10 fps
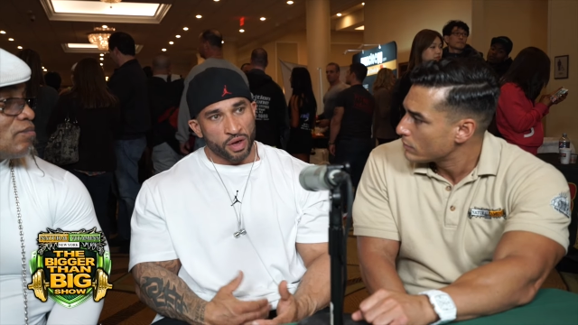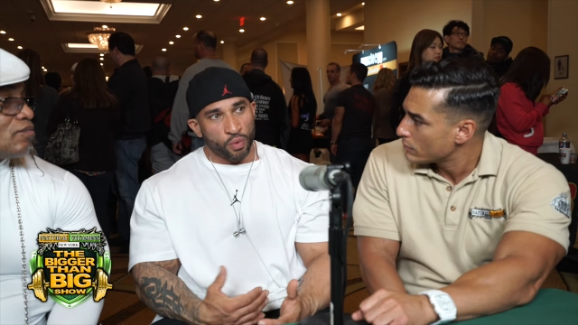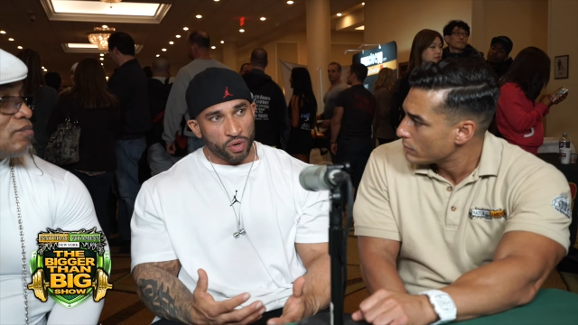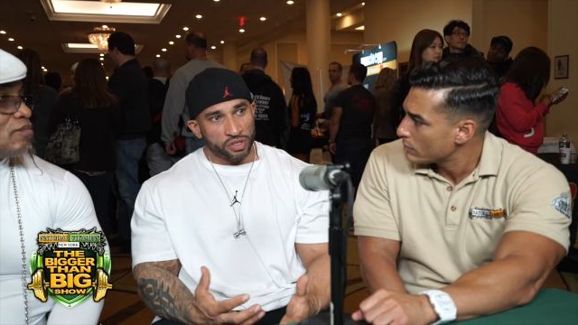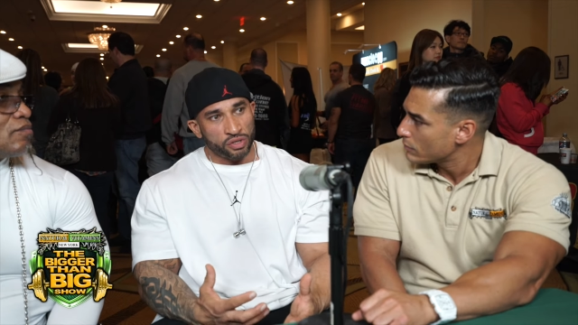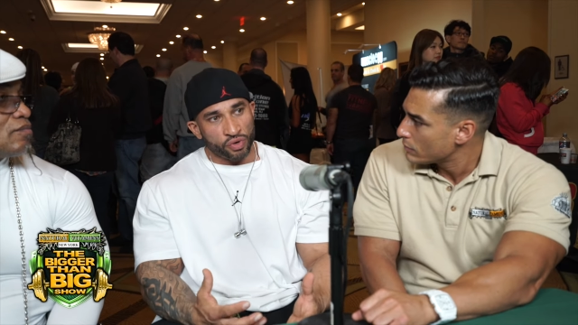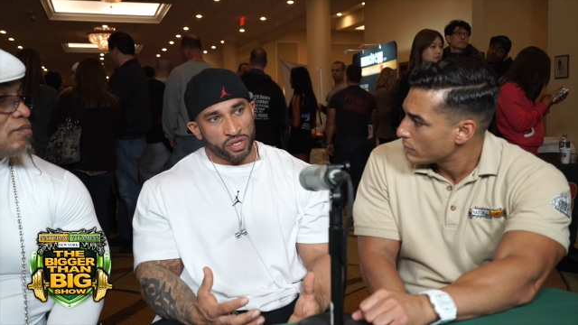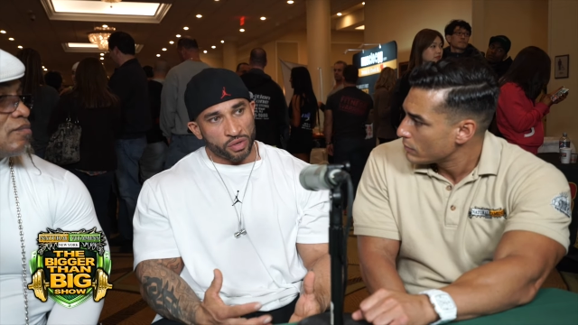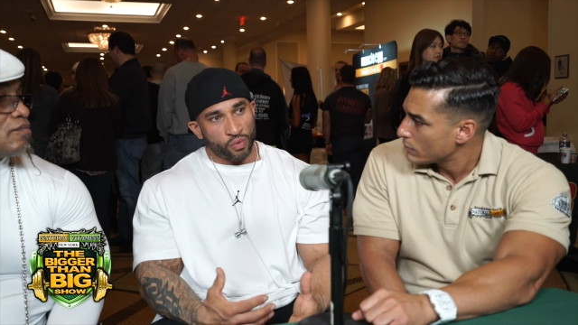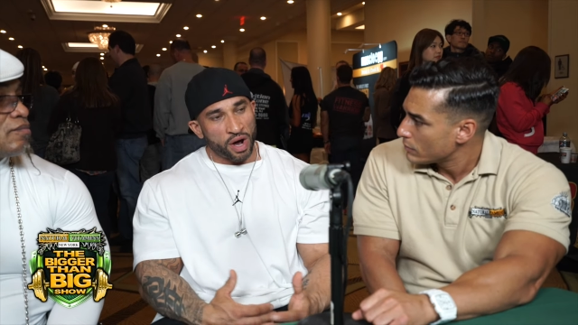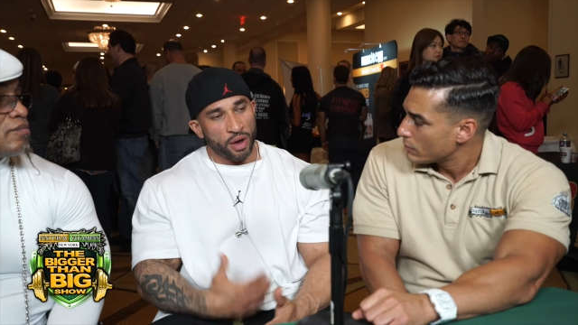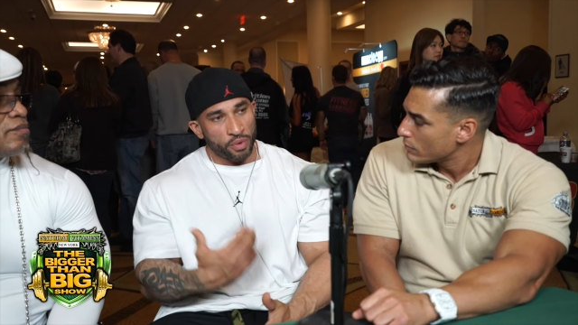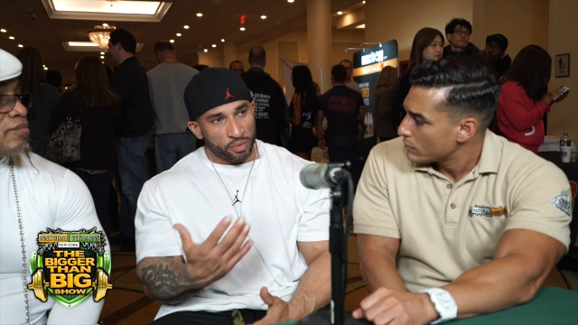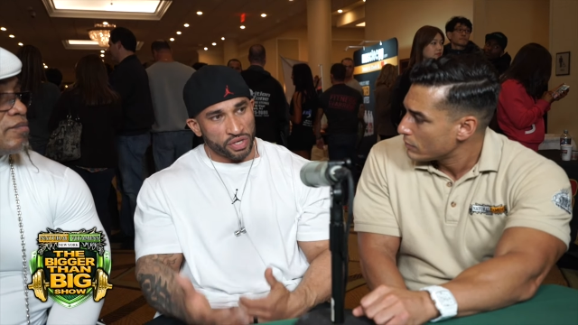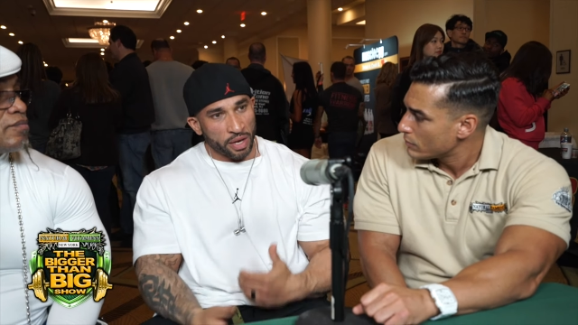Speaker 1: was the reason why we
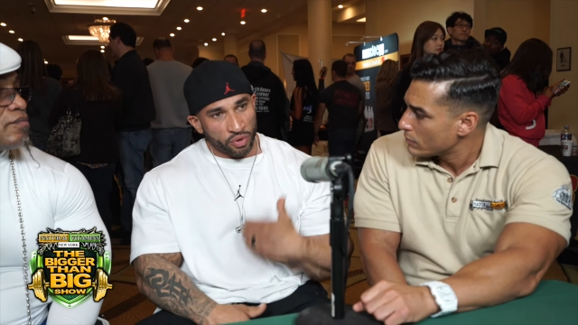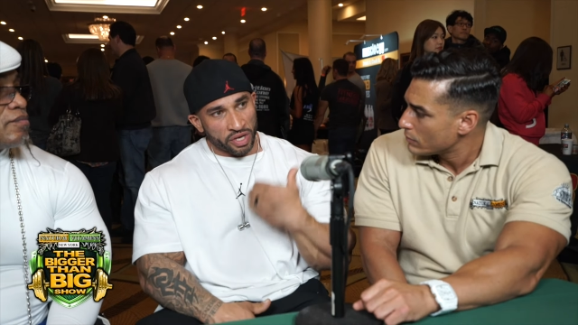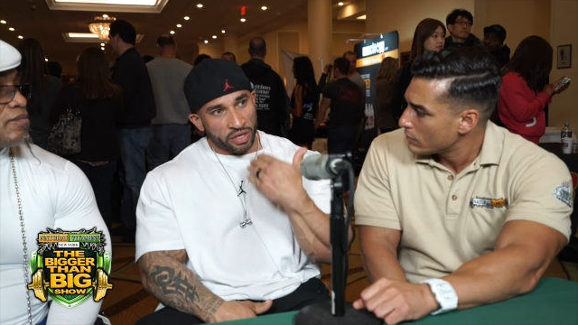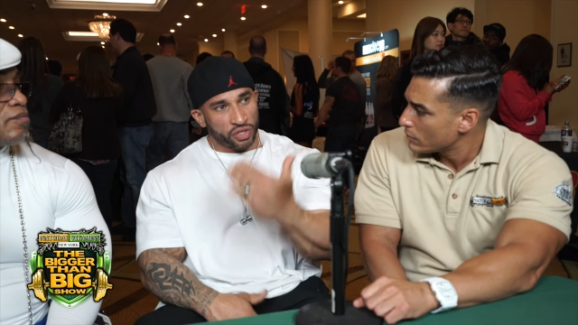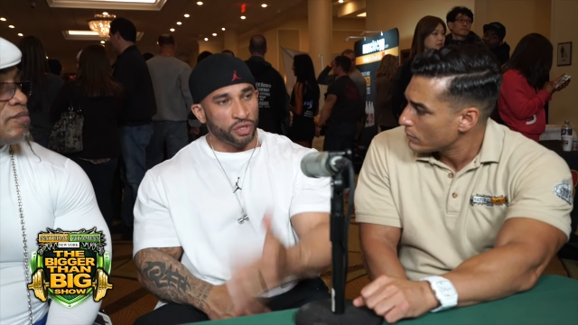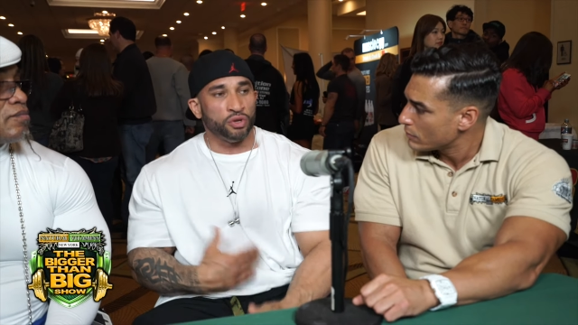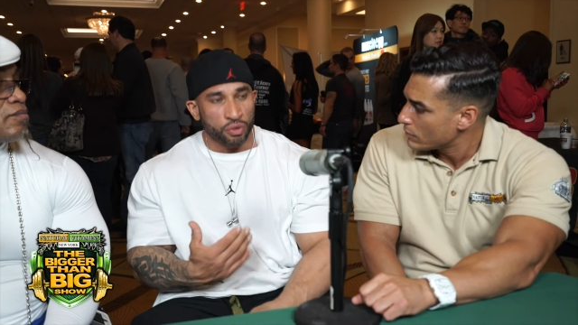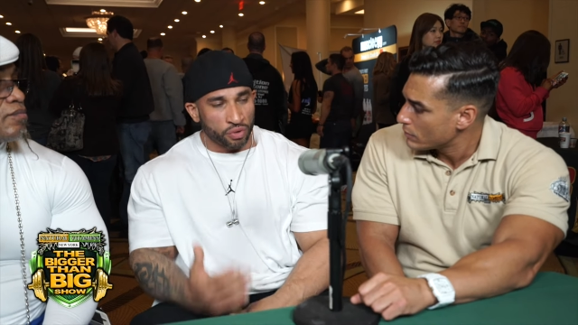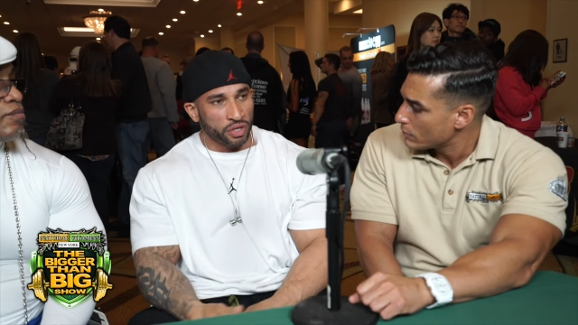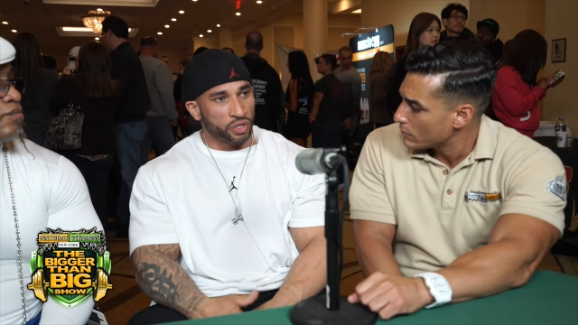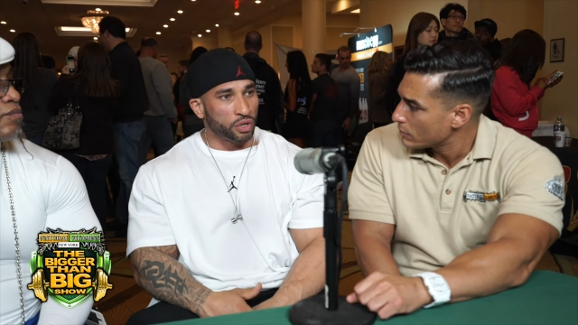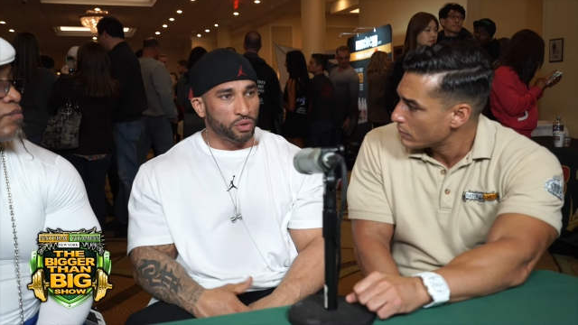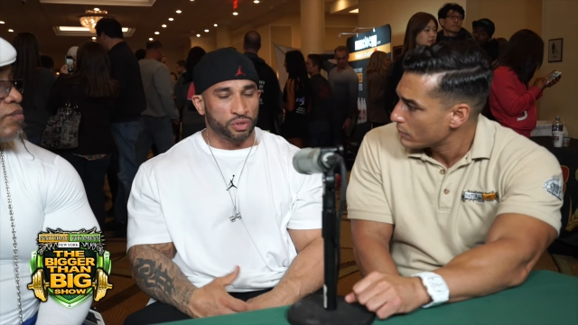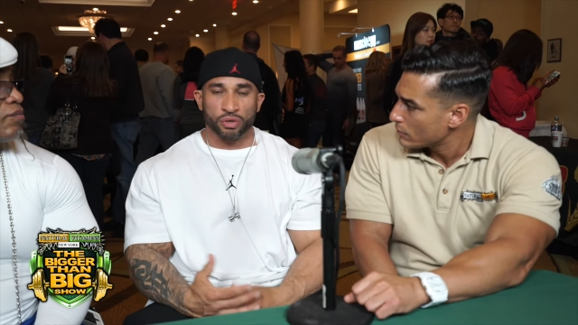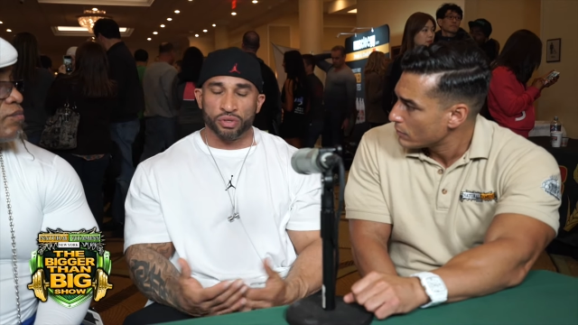was able to continue doing these
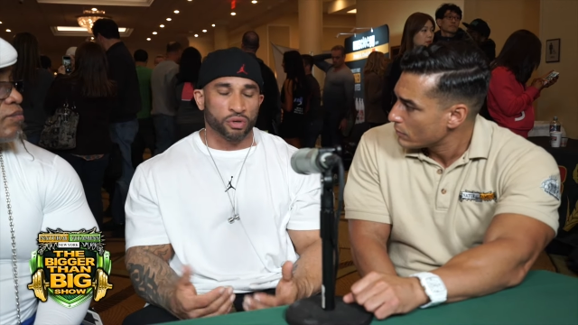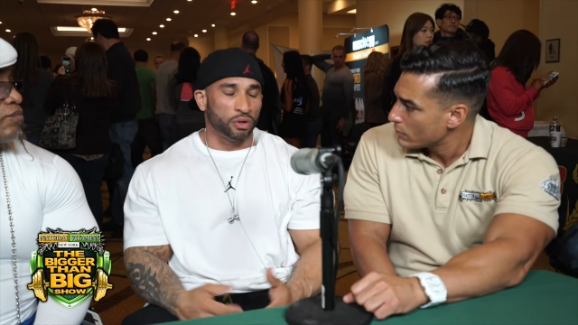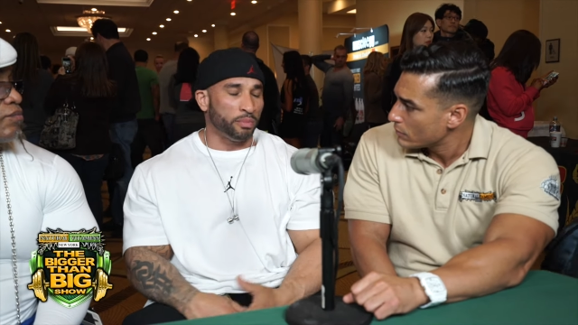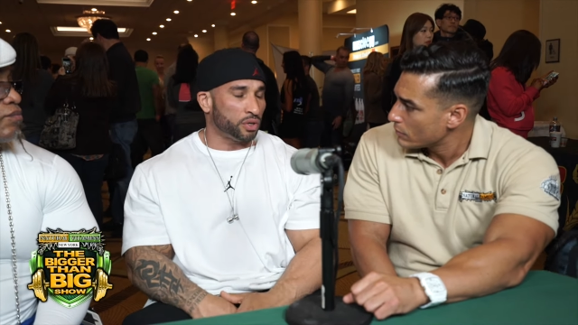shows. So it's all about